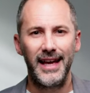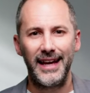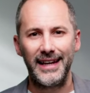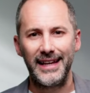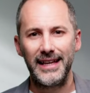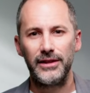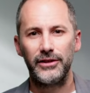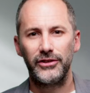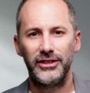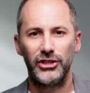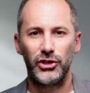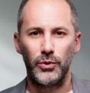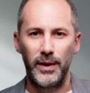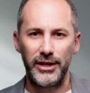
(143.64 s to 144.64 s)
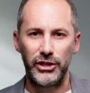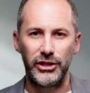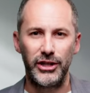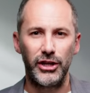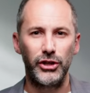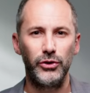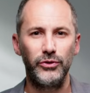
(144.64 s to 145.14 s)
In either
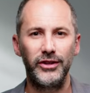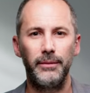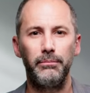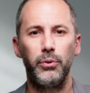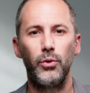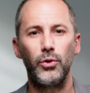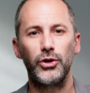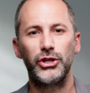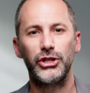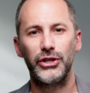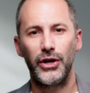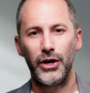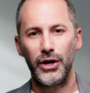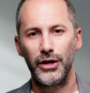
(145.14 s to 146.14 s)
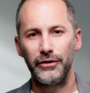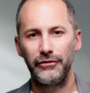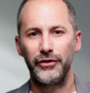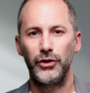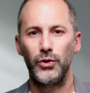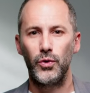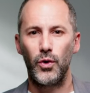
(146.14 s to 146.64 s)
situation, using a portion
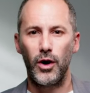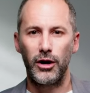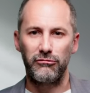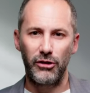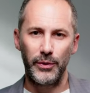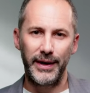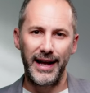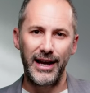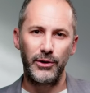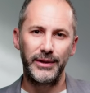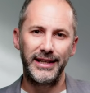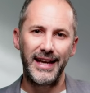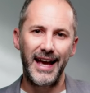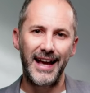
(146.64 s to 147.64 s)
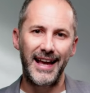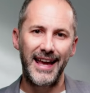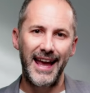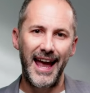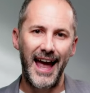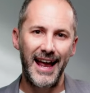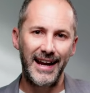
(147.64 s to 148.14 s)
of your growing equity
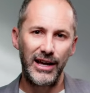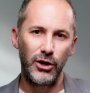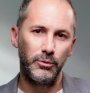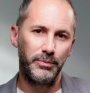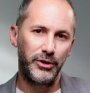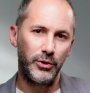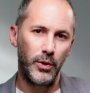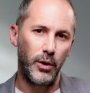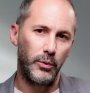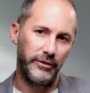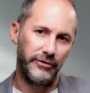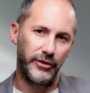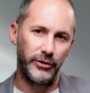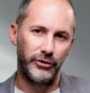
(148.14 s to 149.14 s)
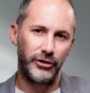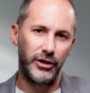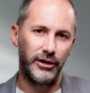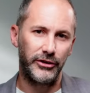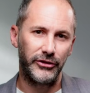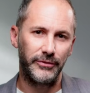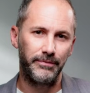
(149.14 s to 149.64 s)
can help you with those
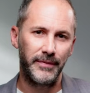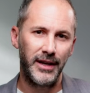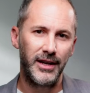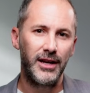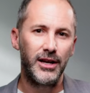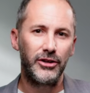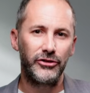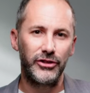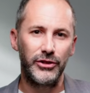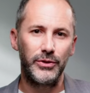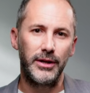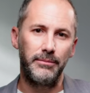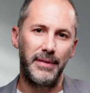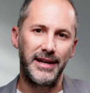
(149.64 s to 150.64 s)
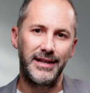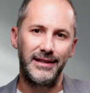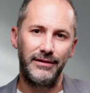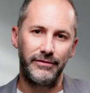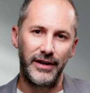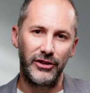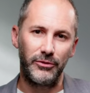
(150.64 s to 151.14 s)
costs, so you can make an
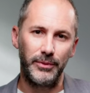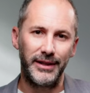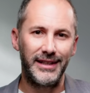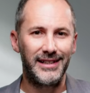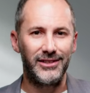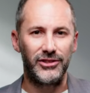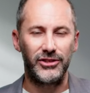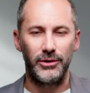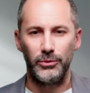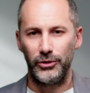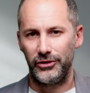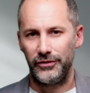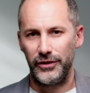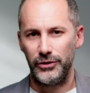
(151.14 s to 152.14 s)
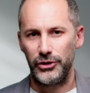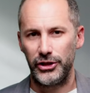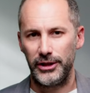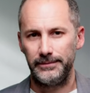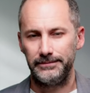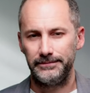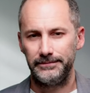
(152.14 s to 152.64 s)
investment in someone's future.